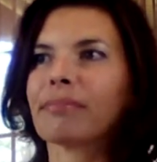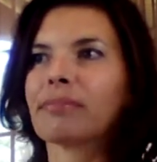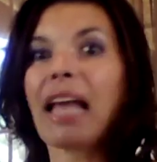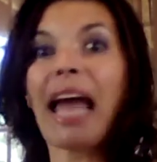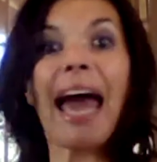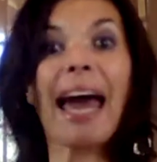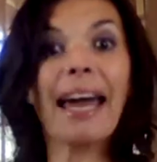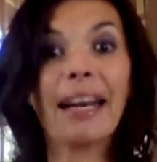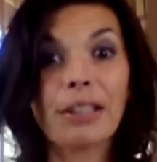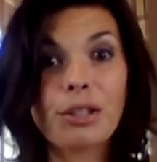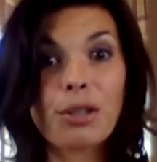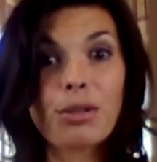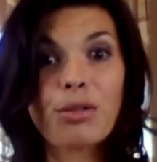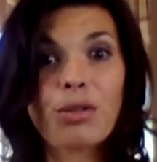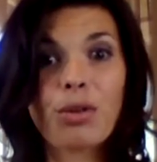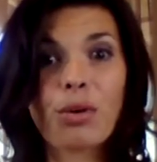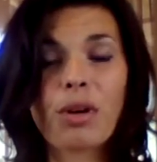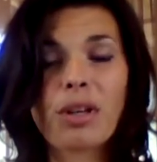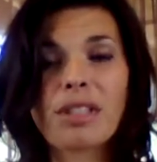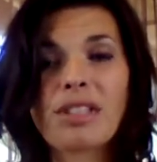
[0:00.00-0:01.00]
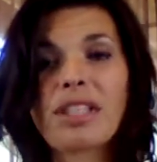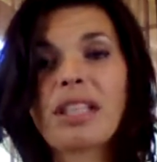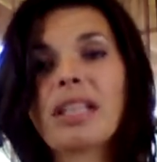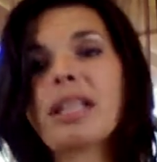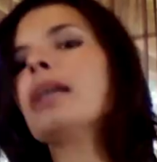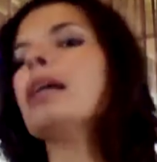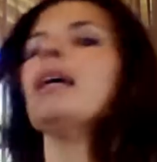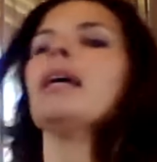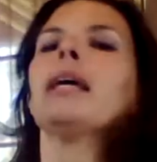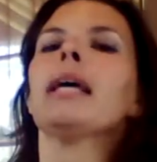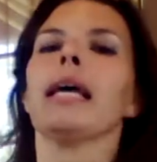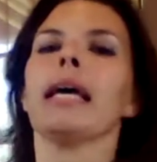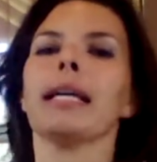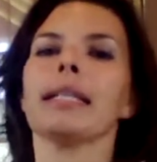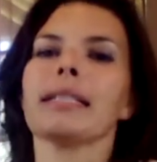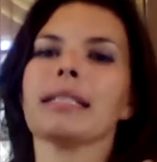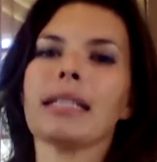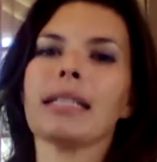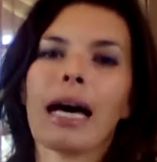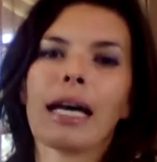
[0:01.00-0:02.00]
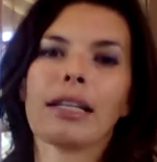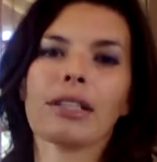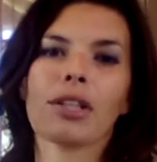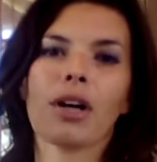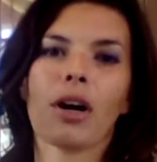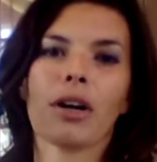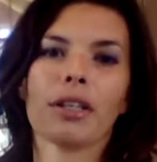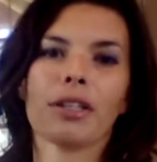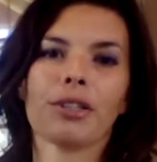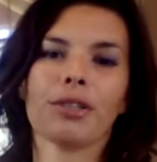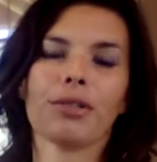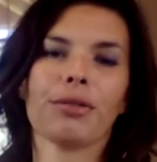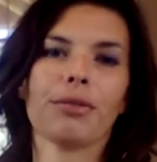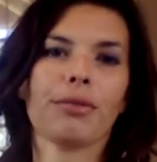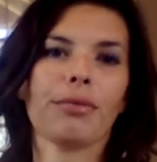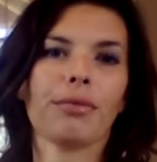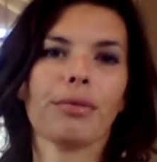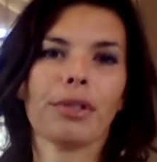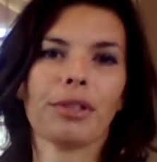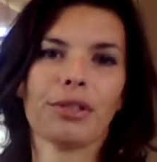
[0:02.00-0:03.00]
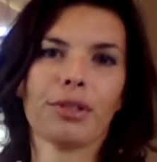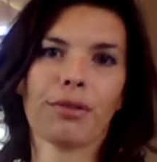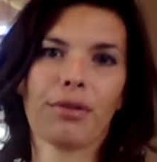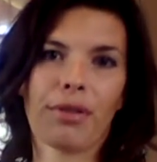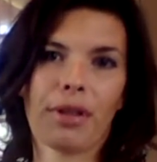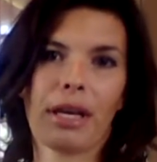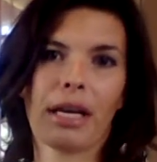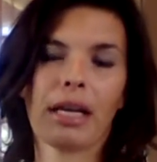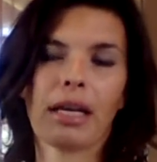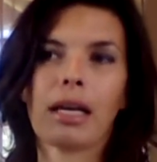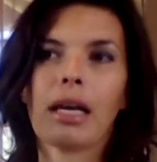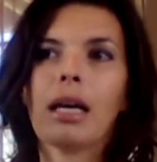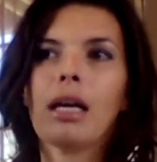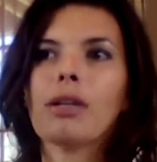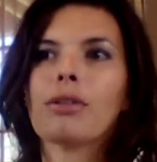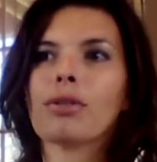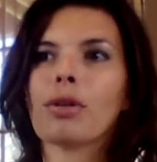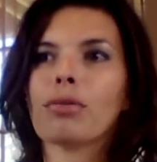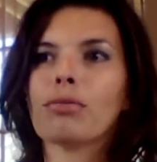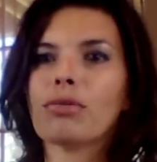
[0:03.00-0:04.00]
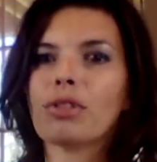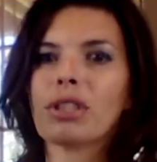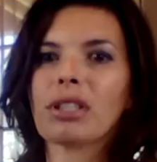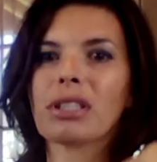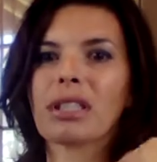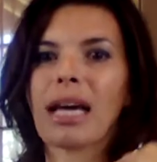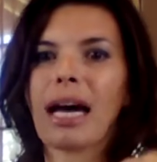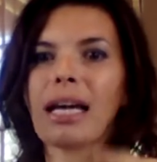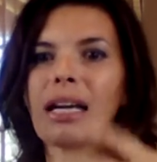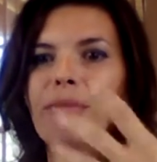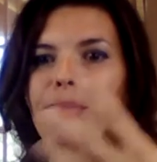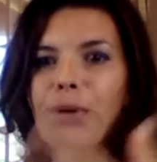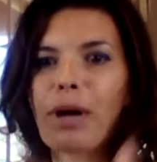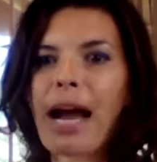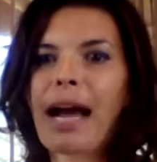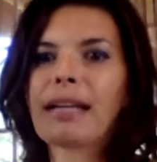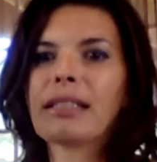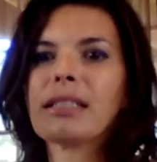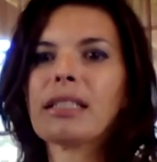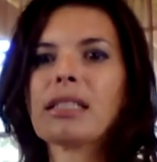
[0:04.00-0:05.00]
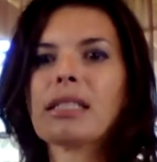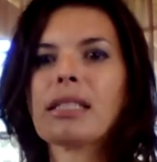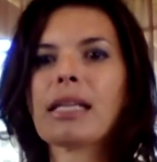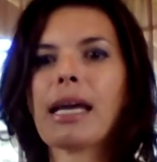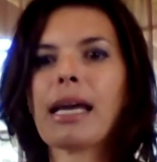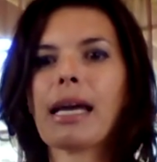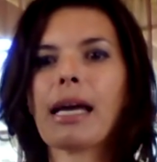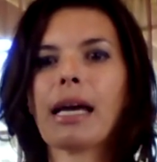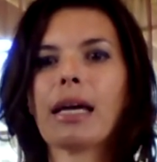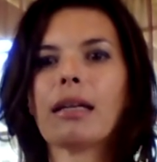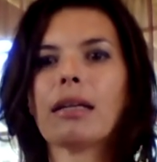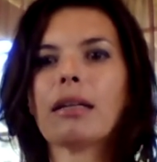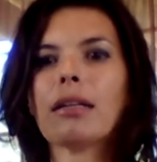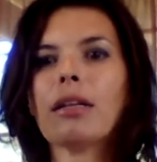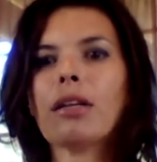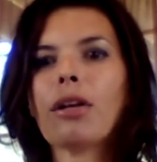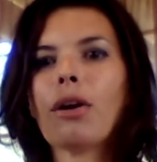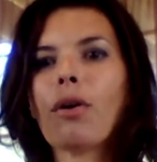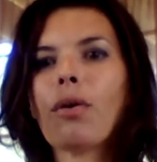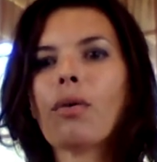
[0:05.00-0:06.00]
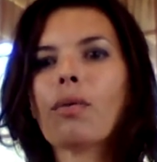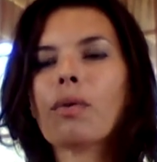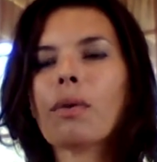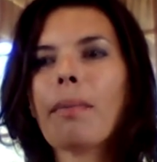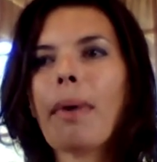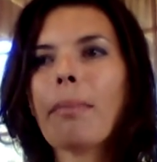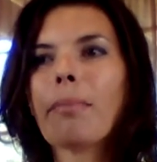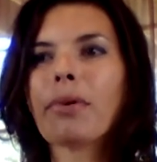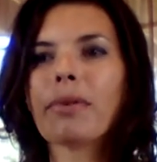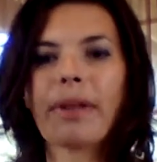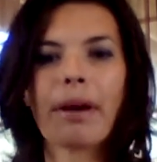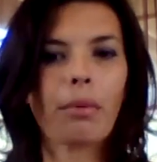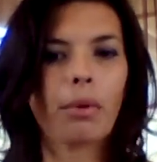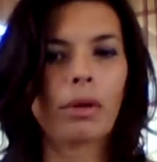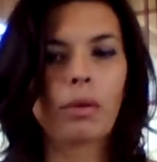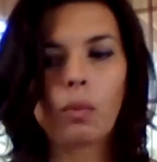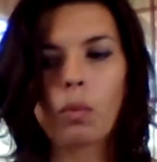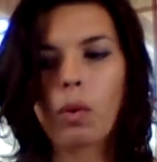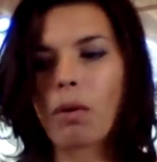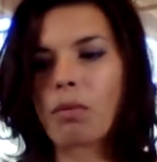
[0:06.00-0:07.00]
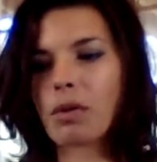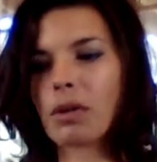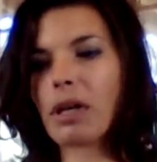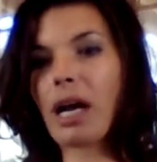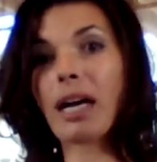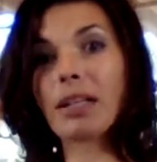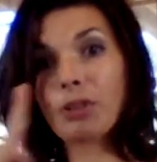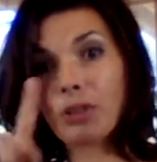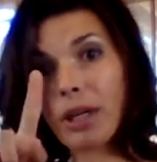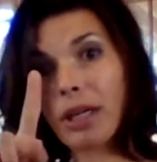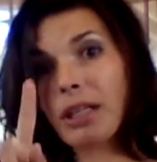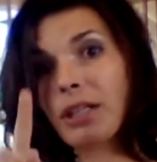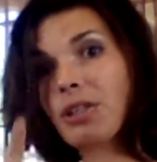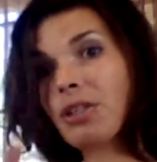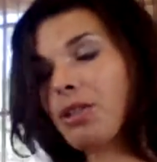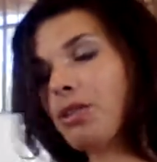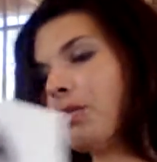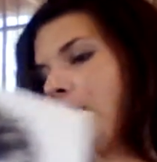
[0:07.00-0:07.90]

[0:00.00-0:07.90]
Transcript: attitude towards it, it's not as hard as you as you think. So just kind of practice and you know remember that we're what we're not trying to do.